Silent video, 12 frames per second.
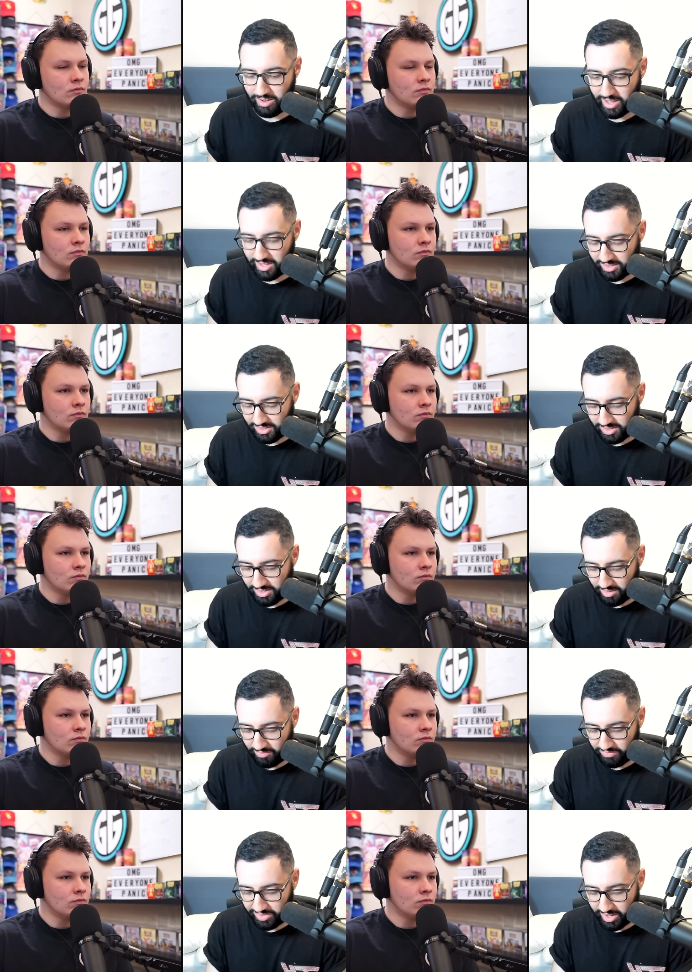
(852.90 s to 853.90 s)
Speaker 1: it's
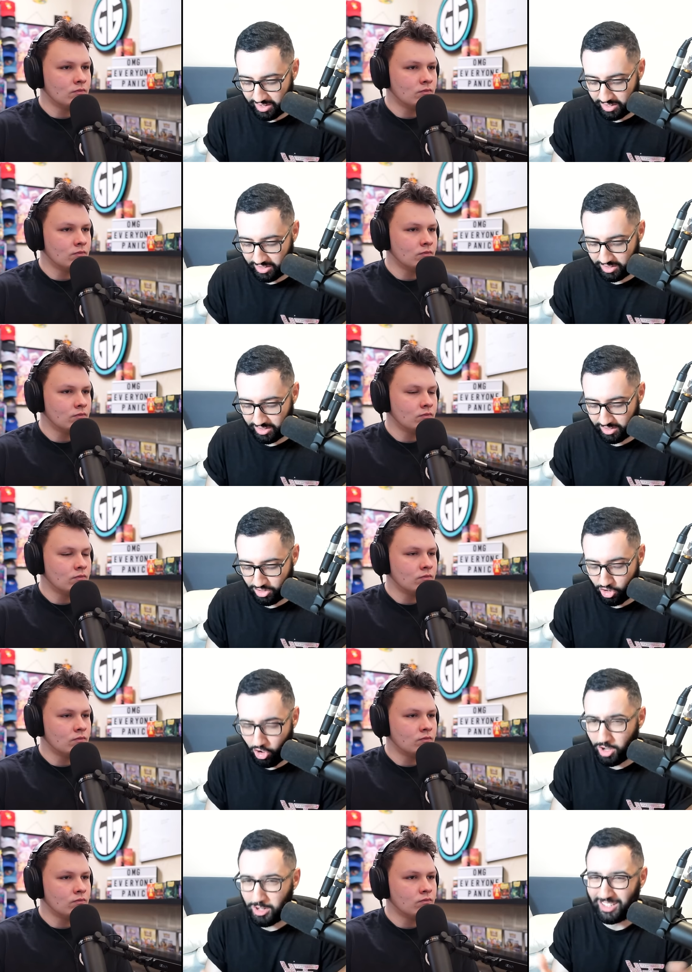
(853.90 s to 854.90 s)

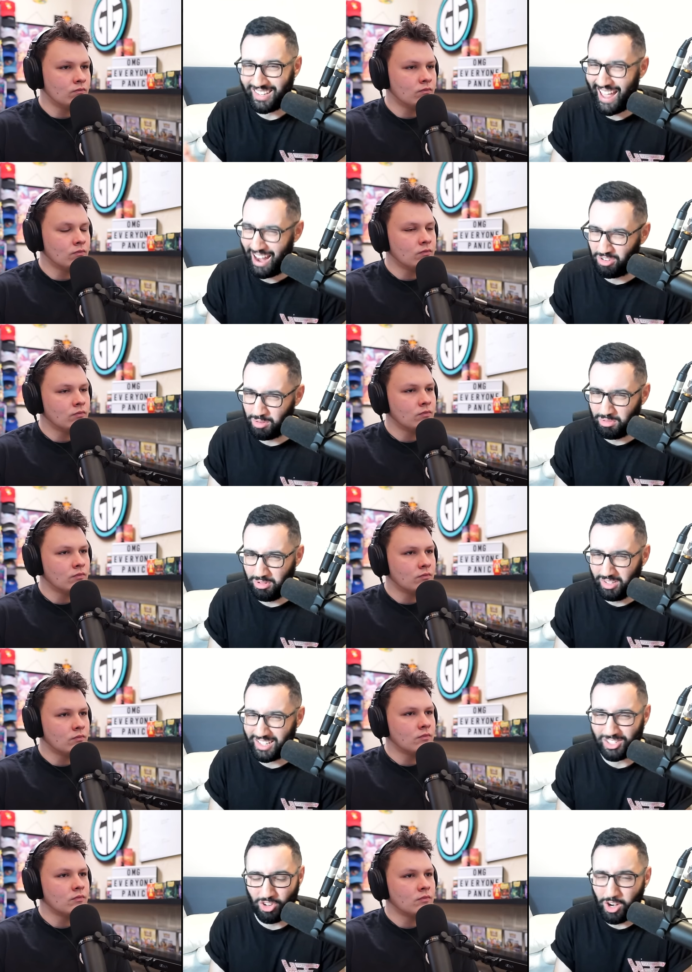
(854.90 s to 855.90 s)
not terrible,
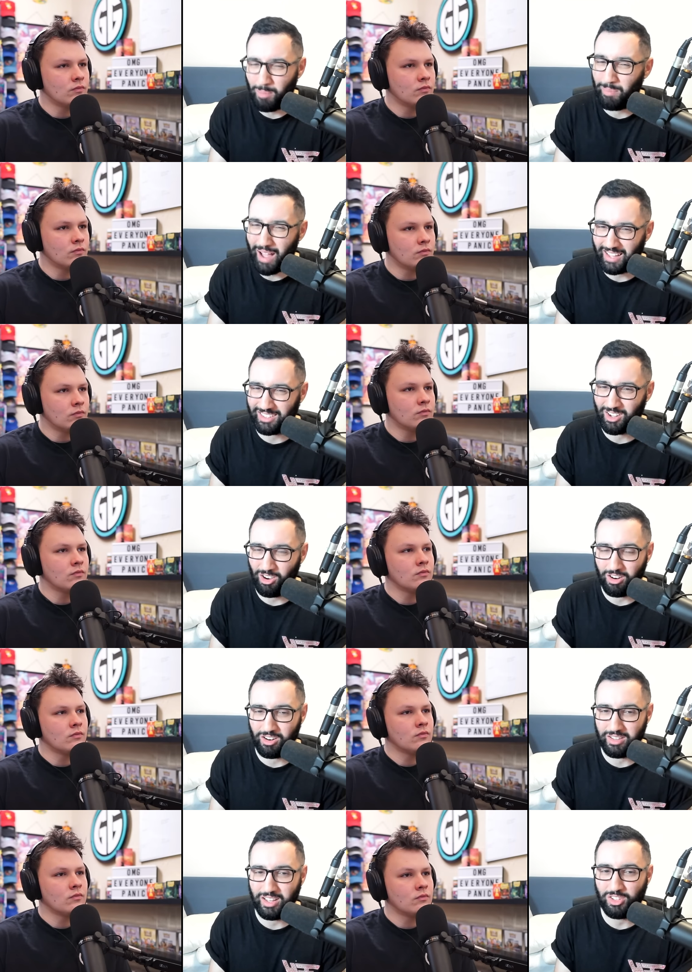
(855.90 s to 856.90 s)
it's not a bad
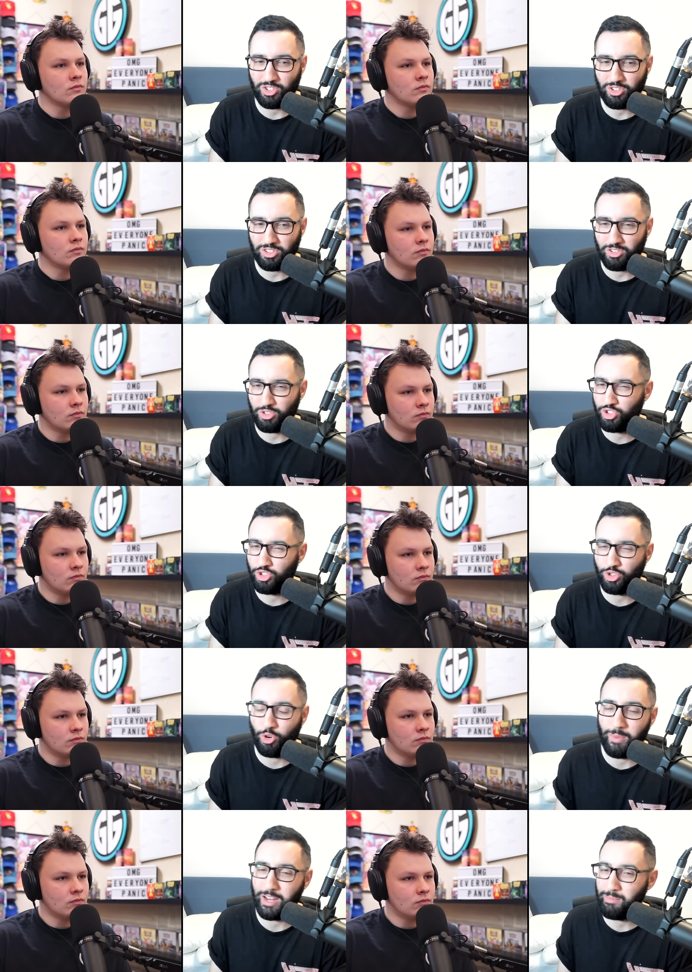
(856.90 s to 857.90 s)
card, it's just there's
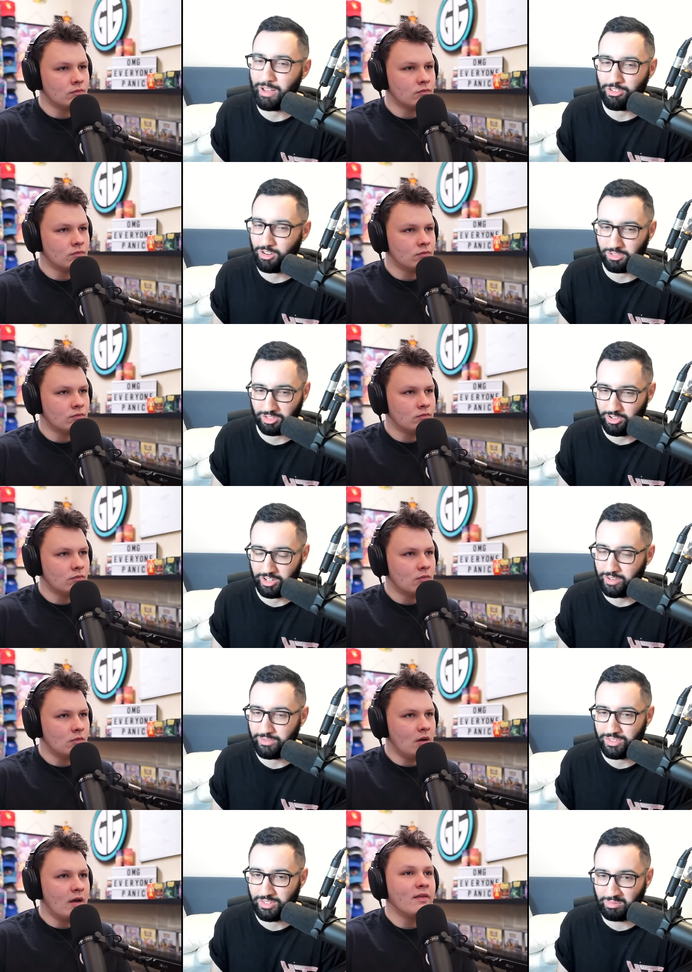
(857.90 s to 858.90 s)
so many better
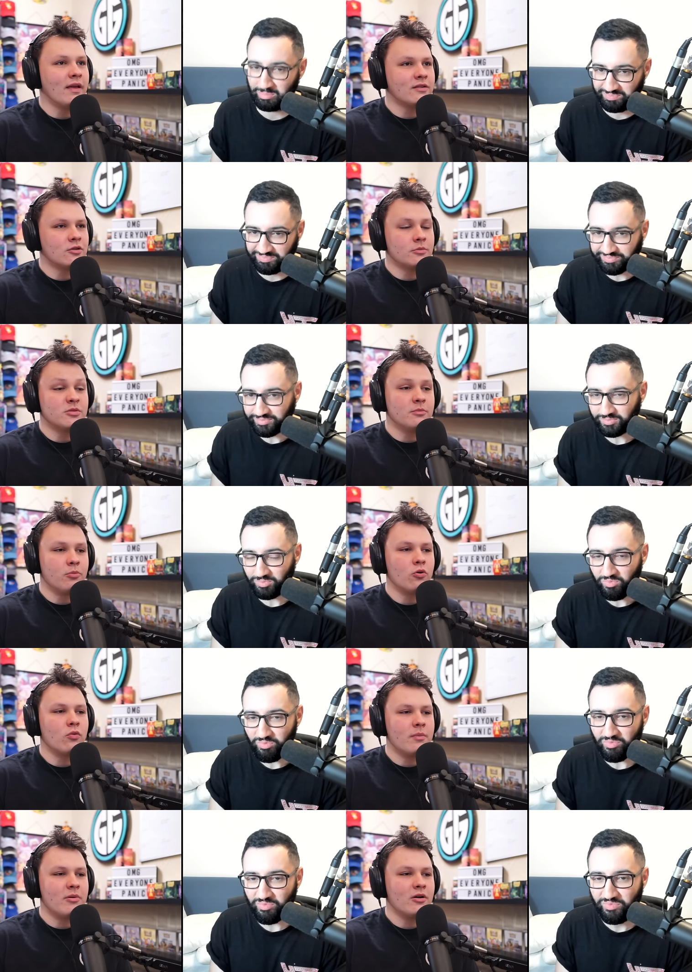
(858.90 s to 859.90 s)
alternatives. In
Speaker 2: like terms of
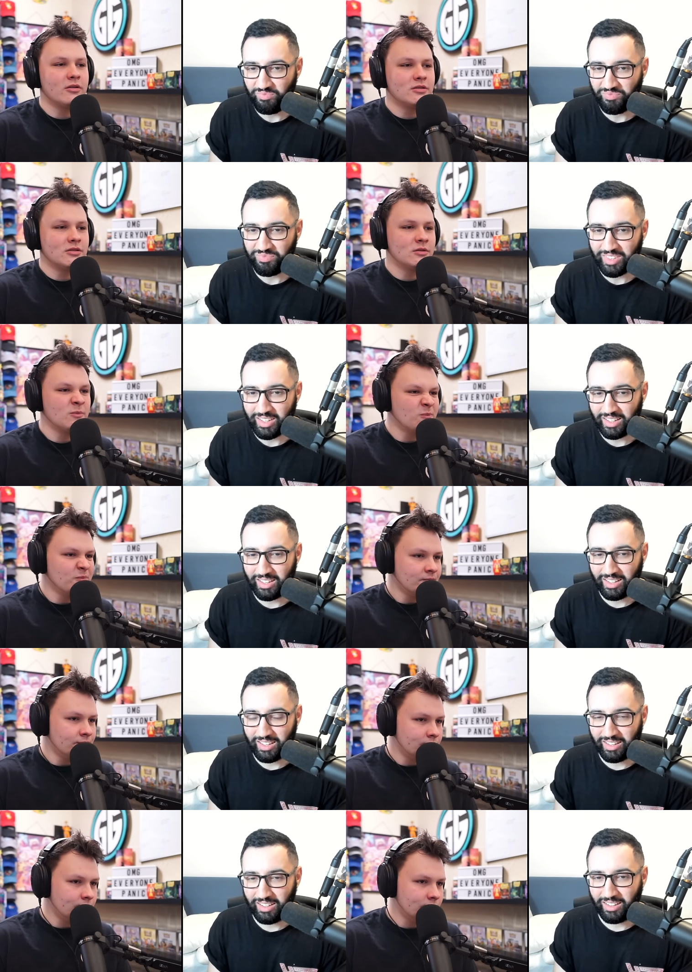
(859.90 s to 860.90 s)
board wipe
Speaker 1: cards?
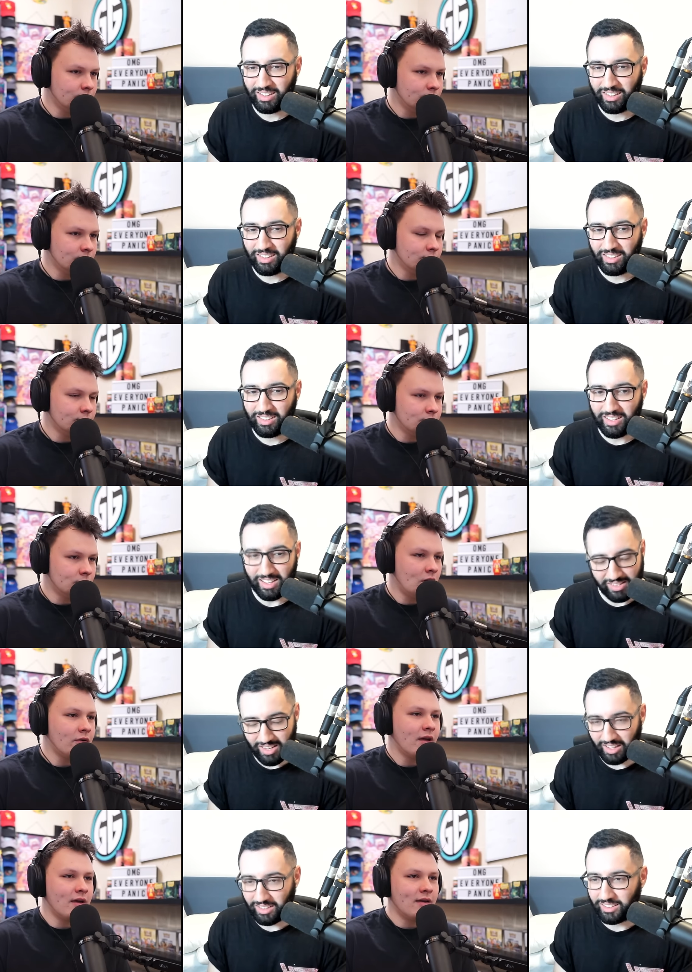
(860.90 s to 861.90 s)

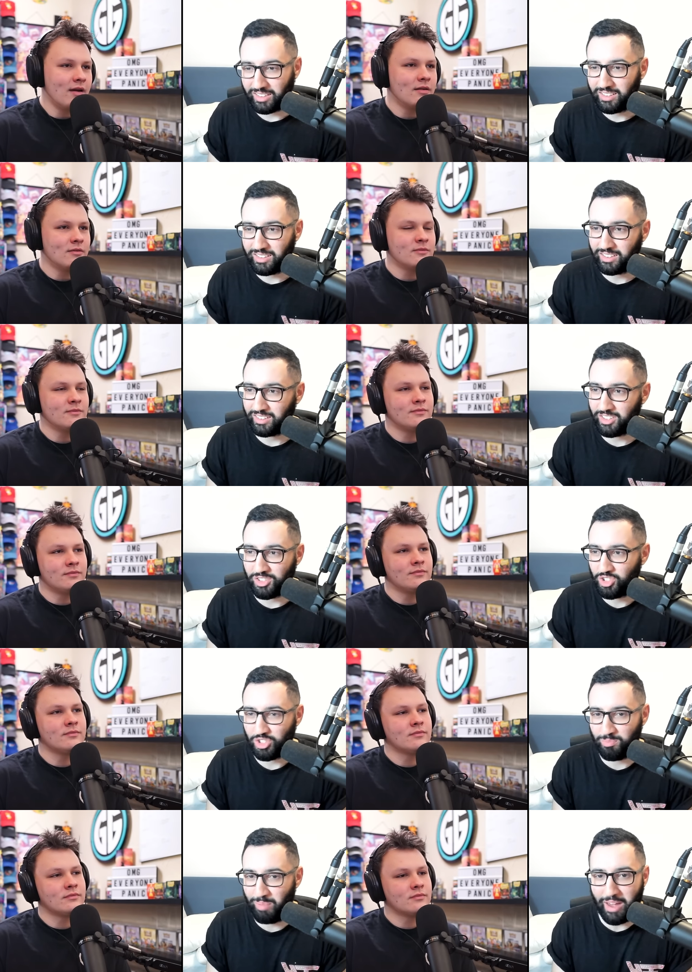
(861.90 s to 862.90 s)
Exactly. Okay, yeah. There's
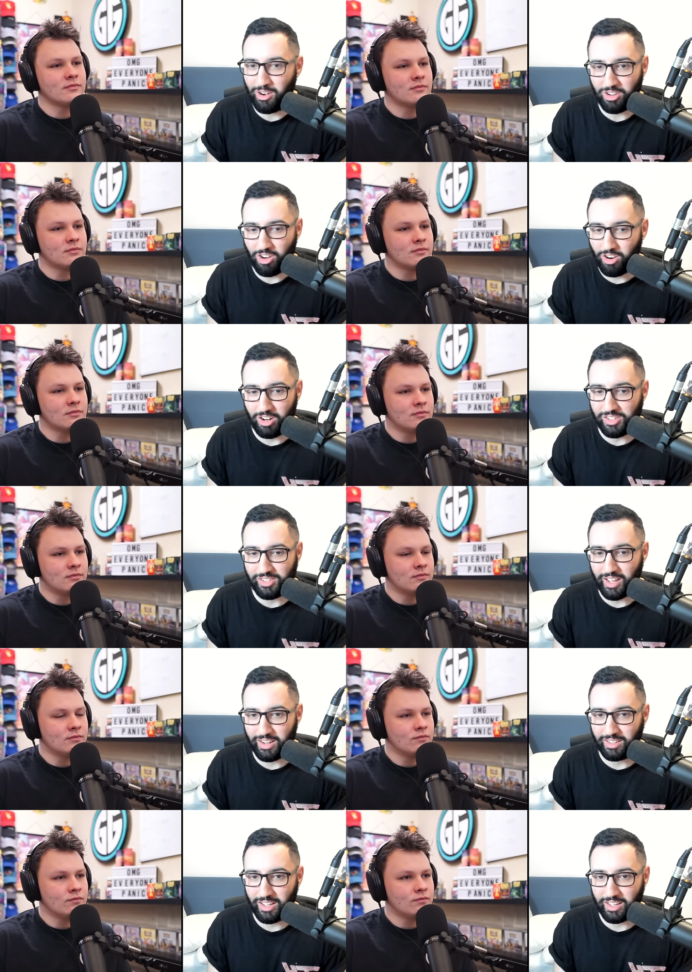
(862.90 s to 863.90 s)
just better cards
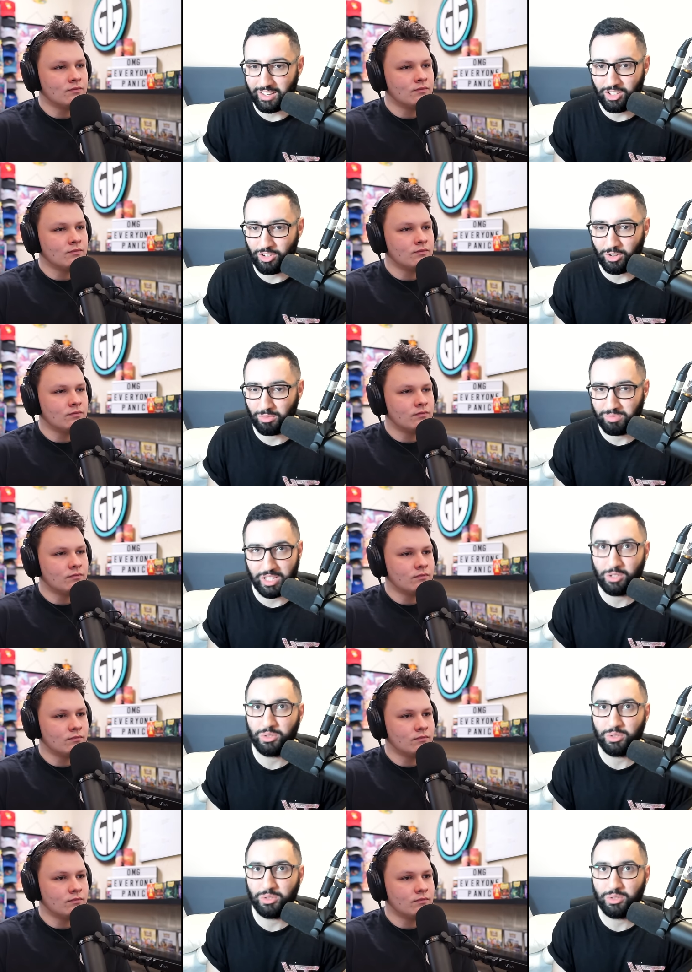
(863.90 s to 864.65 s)
that like, you know, Needle